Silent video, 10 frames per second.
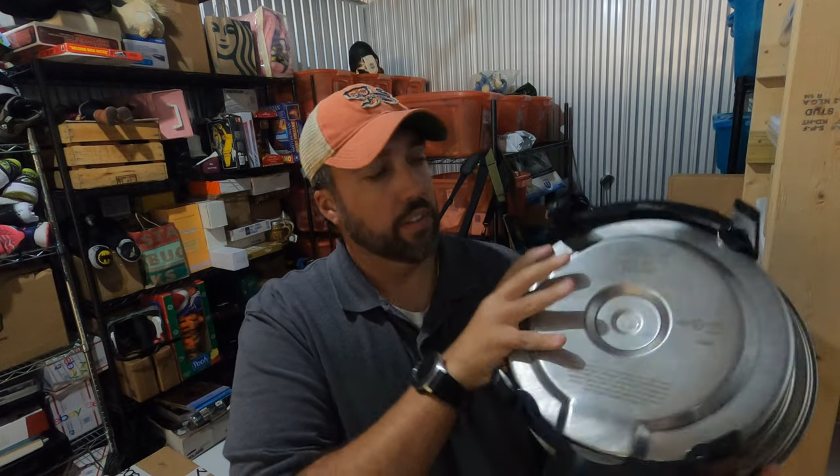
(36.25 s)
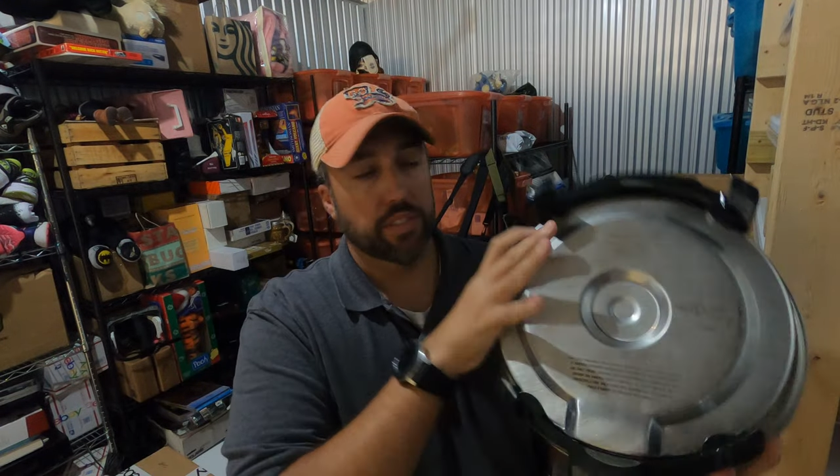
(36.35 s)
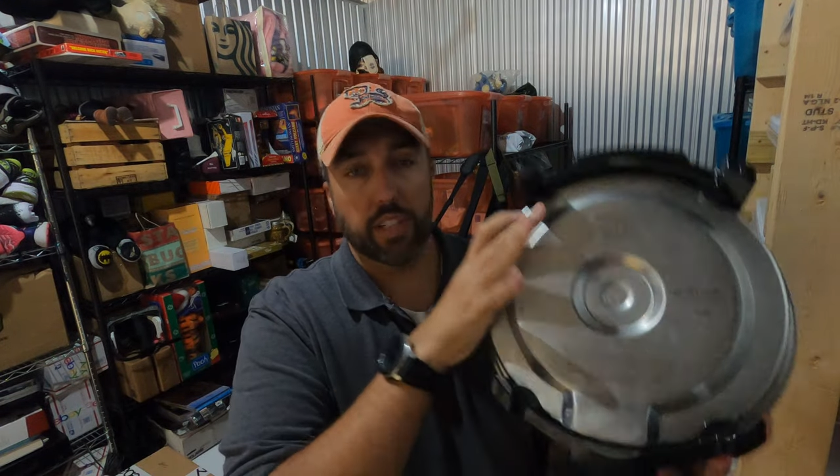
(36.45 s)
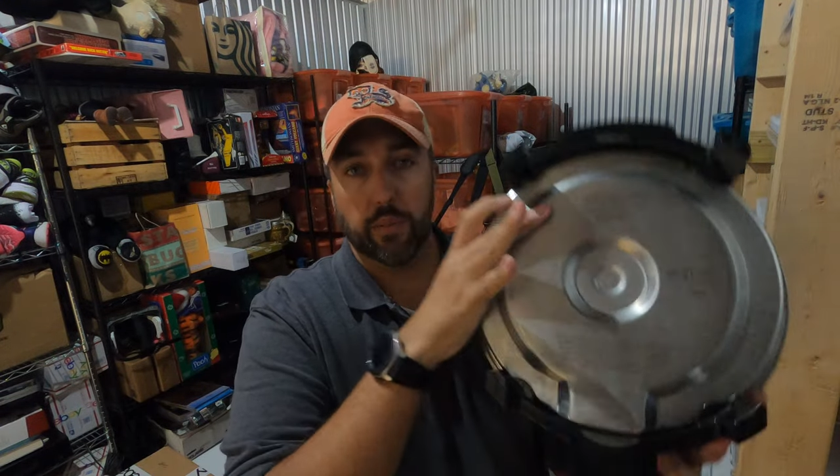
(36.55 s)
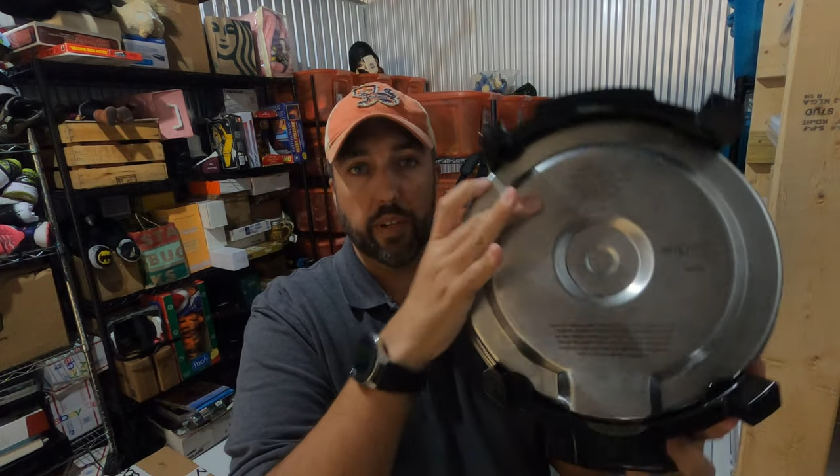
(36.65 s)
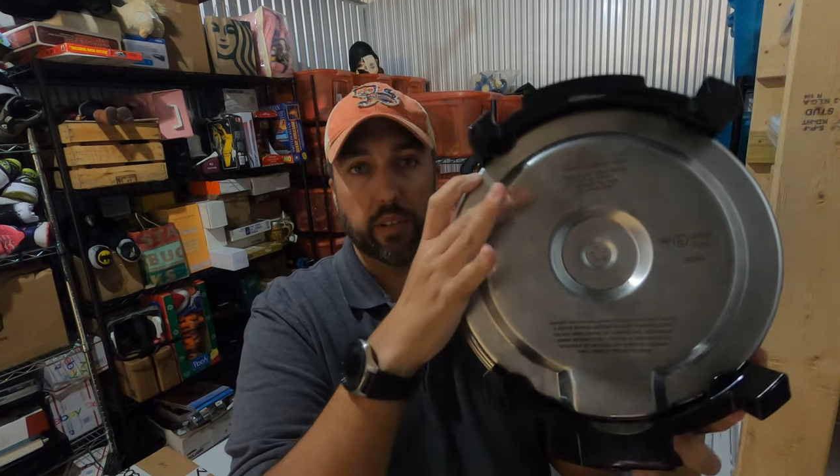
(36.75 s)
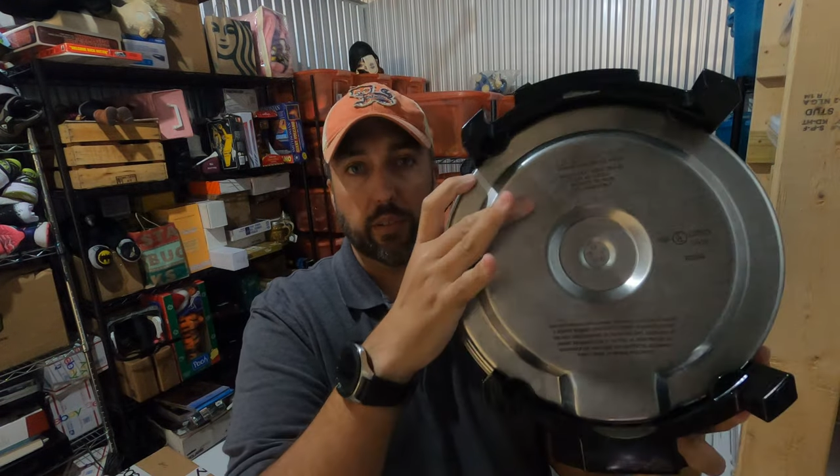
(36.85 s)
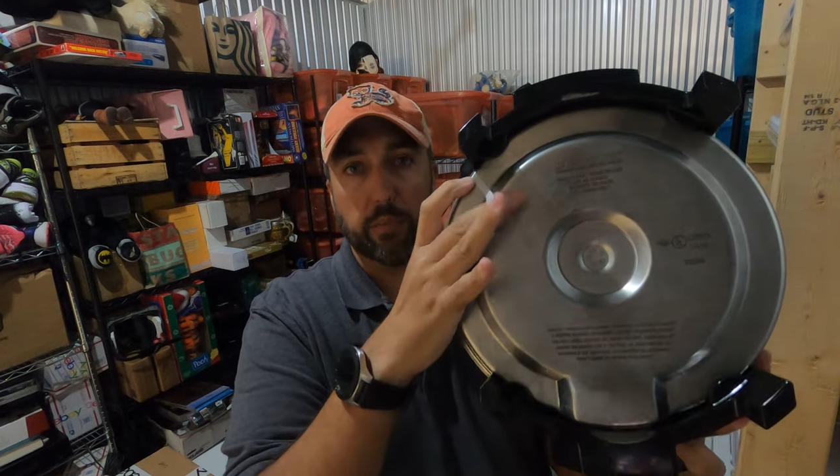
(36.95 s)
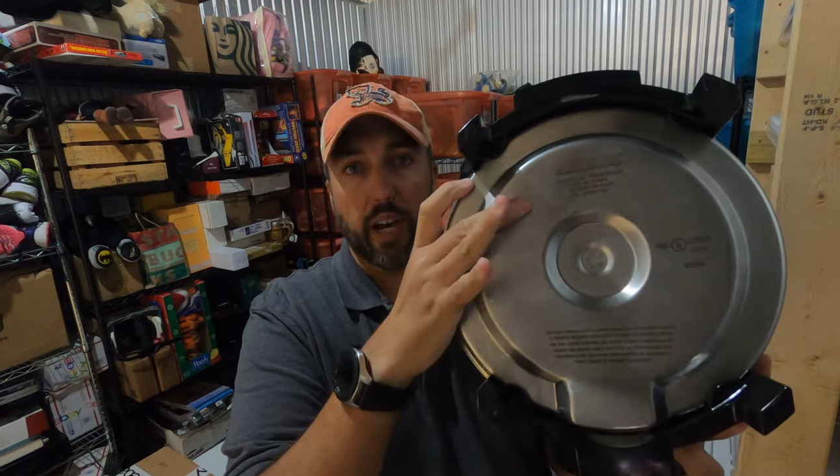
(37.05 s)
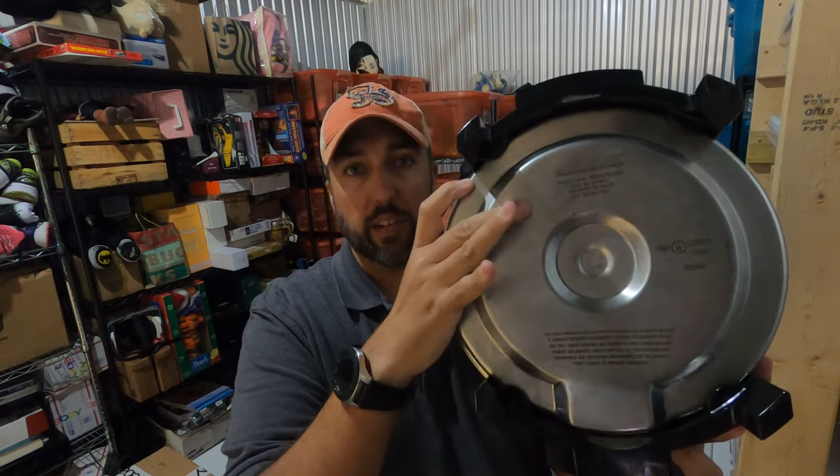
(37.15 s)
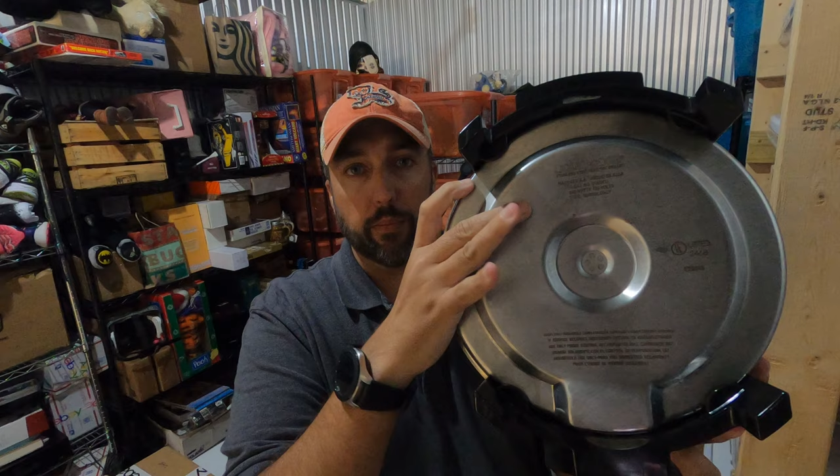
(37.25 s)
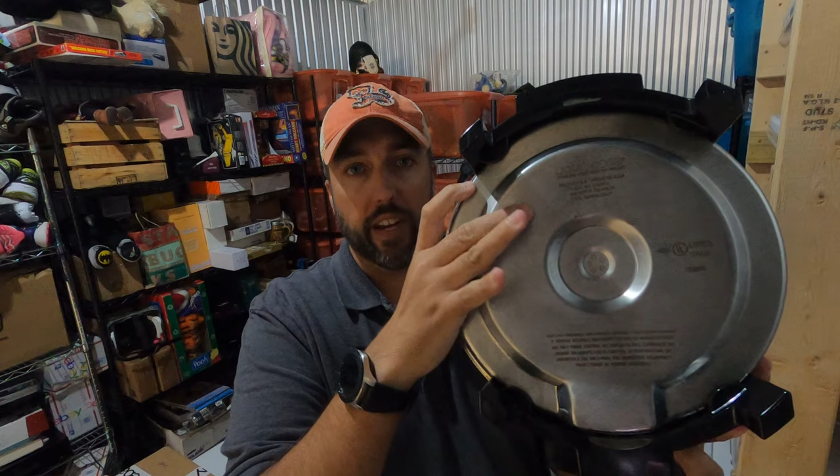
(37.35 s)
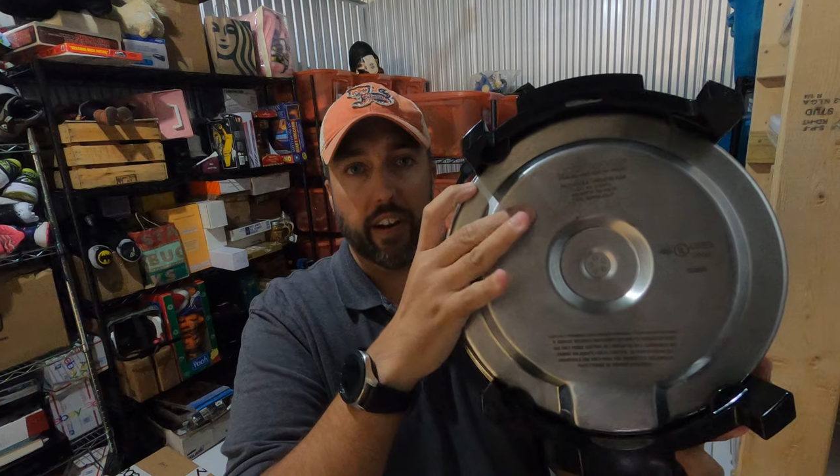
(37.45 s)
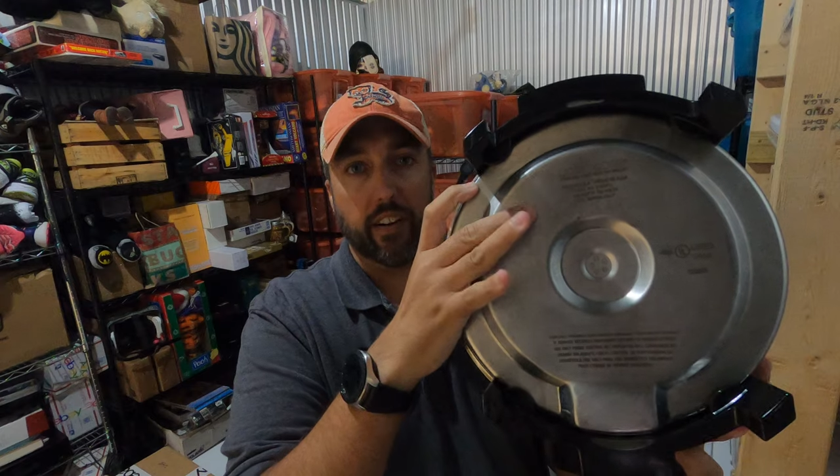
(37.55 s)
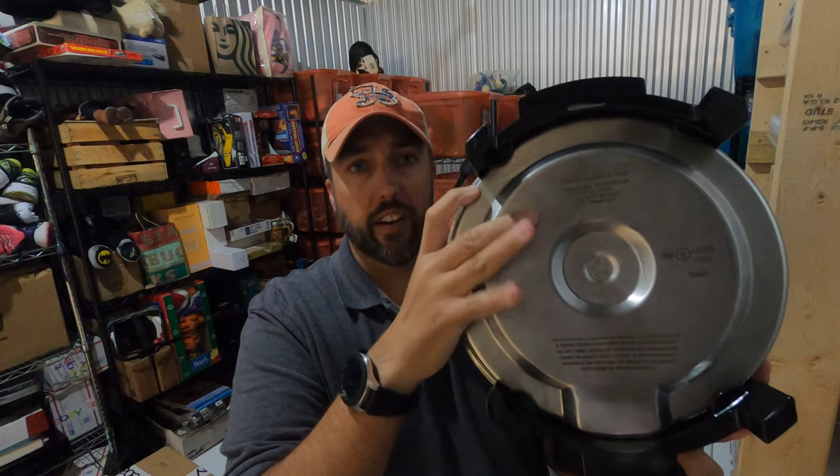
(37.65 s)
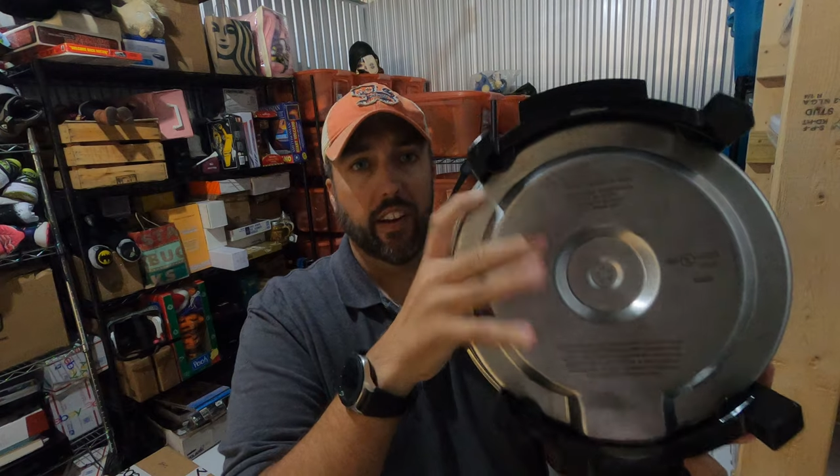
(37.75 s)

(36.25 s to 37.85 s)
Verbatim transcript: You see it written on the bottom there.